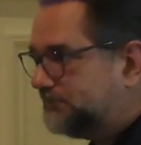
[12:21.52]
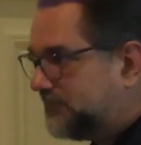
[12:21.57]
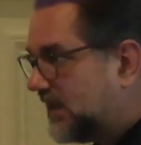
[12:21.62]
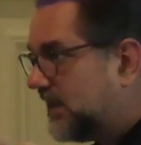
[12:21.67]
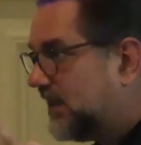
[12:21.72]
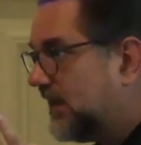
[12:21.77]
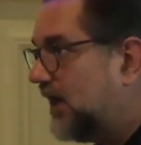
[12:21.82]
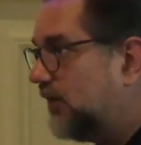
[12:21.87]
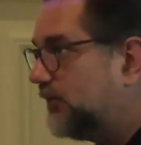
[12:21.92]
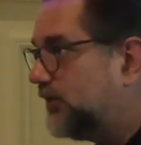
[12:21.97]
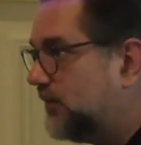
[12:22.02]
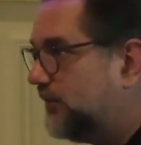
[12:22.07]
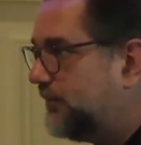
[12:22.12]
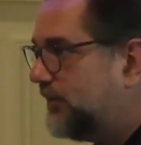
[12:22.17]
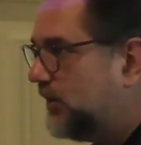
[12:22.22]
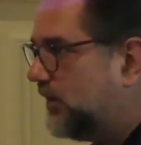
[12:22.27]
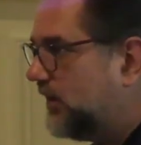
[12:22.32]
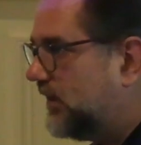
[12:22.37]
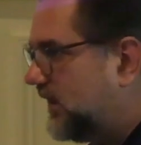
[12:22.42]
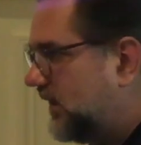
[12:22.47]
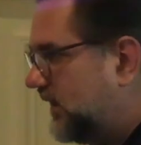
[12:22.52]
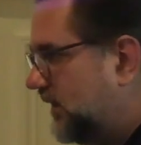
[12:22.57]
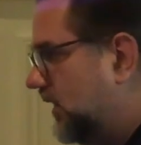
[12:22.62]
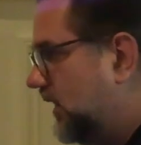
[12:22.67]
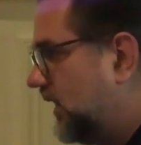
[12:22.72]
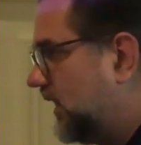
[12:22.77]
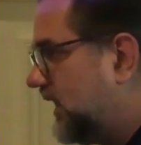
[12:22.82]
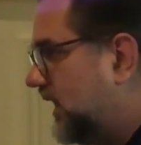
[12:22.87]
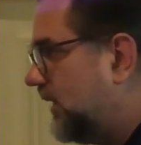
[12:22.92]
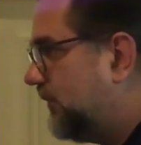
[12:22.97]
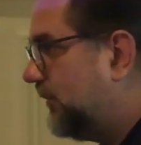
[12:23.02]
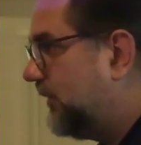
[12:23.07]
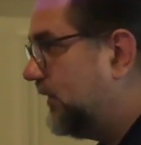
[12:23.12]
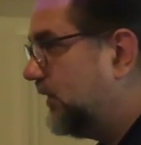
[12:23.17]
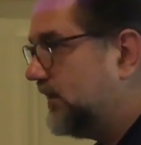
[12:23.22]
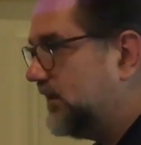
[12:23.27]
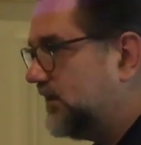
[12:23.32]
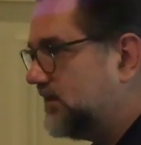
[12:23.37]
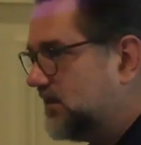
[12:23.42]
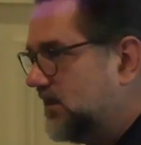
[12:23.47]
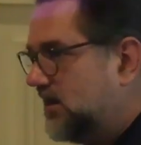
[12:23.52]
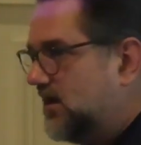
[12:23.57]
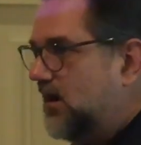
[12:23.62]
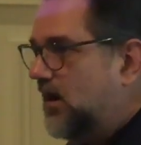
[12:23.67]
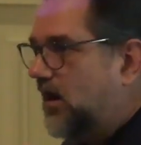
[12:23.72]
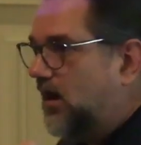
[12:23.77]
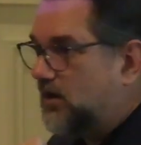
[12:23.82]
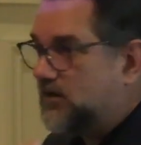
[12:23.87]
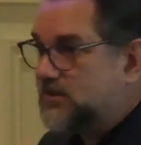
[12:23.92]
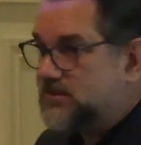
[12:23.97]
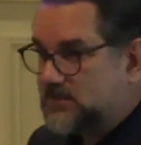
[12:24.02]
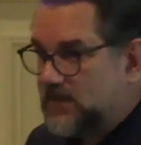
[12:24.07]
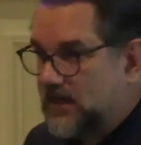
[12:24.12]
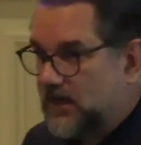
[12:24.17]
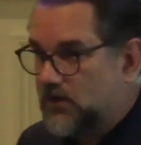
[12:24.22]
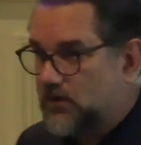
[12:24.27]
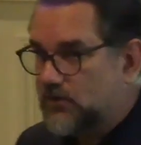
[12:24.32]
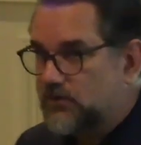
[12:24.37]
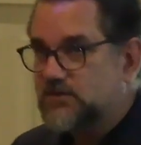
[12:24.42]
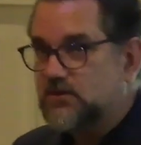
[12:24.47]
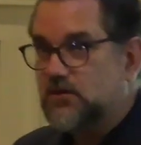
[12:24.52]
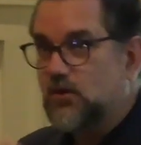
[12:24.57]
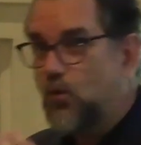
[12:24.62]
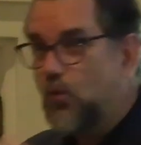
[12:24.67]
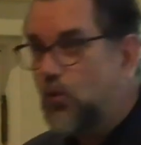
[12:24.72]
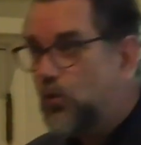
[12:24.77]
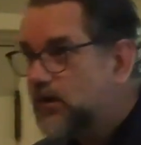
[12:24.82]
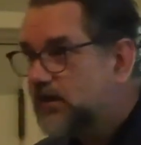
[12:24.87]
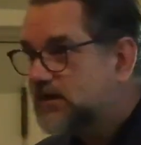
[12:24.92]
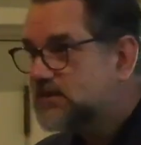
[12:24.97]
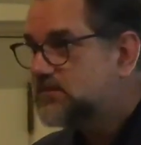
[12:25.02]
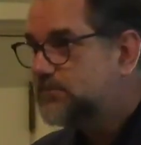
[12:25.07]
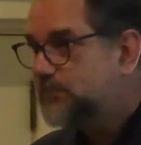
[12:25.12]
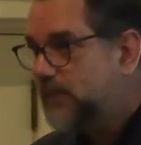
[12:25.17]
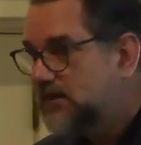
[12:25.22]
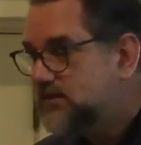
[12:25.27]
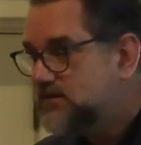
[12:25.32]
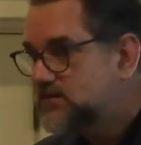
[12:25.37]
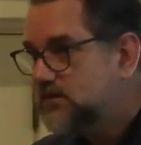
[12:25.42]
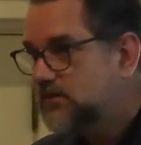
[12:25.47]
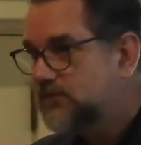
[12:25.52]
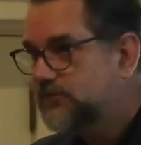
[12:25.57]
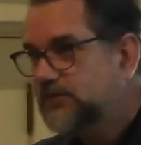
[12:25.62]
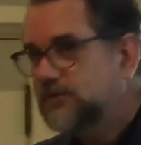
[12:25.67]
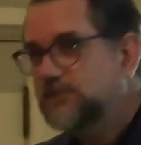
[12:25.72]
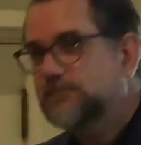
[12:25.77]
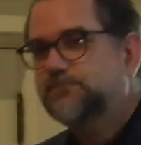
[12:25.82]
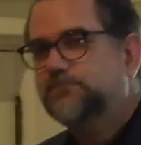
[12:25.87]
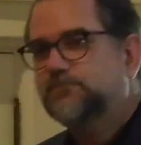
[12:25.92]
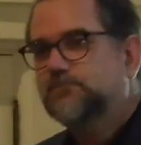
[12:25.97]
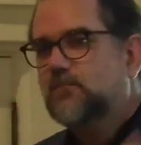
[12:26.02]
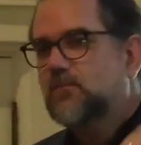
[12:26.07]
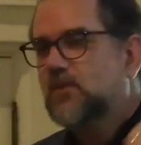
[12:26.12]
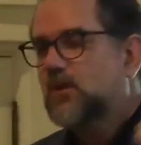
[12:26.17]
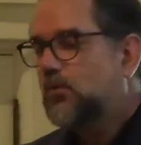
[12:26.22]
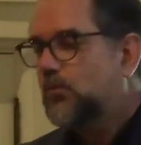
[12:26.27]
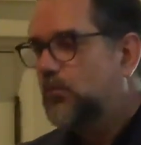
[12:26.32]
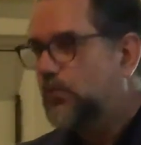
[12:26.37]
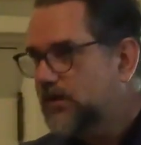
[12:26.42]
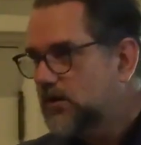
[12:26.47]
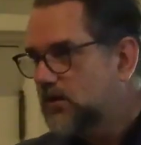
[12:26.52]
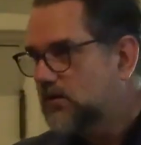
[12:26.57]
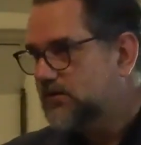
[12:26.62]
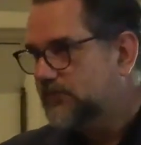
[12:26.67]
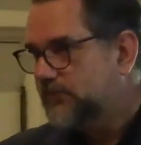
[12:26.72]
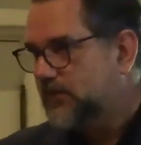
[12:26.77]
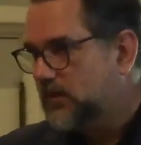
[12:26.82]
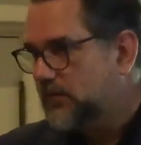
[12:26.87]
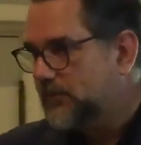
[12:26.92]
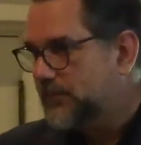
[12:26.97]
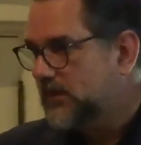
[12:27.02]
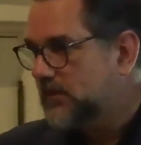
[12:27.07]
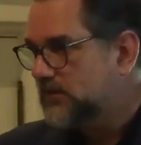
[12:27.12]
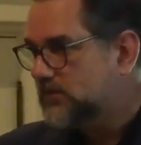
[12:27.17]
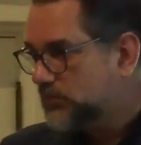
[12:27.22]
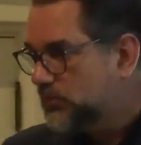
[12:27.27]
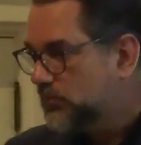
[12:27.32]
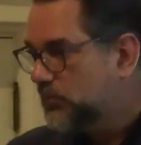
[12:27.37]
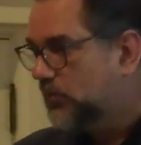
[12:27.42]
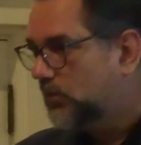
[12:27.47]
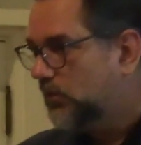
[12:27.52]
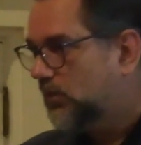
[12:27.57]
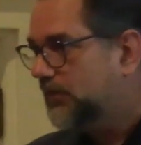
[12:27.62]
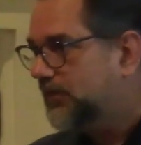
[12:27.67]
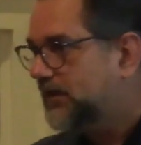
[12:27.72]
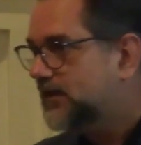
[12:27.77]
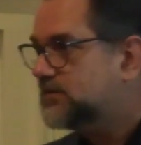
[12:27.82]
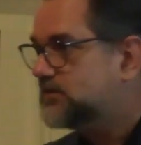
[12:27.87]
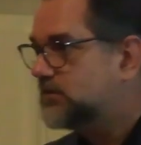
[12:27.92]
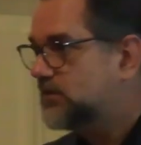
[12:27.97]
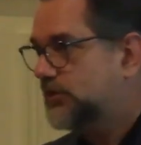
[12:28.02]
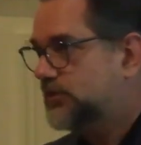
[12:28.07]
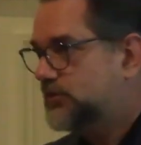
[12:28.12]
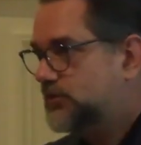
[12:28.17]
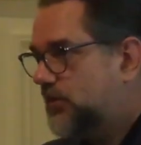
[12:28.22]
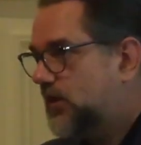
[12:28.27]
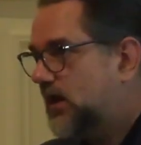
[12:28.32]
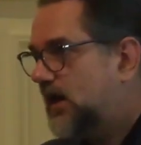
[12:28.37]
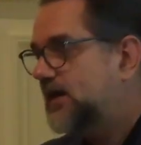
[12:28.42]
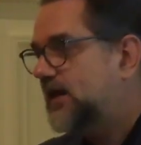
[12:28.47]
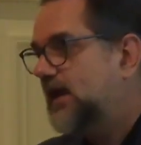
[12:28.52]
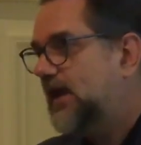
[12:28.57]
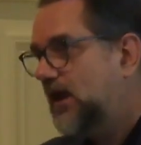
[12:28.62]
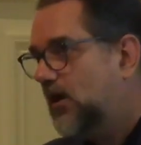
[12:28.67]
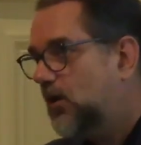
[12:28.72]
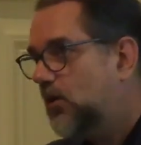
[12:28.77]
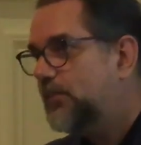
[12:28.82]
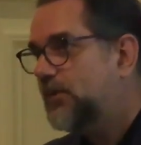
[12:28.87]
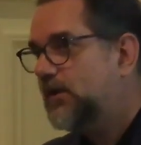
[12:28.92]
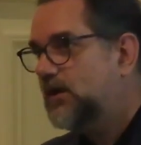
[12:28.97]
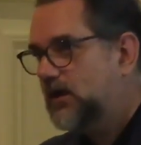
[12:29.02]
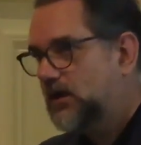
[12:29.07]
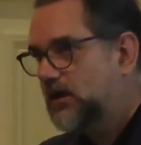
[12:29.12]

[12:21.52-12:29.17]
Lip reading: Cloud computing capabilities are scarce or expensive. We are developing a tool that is going to try to help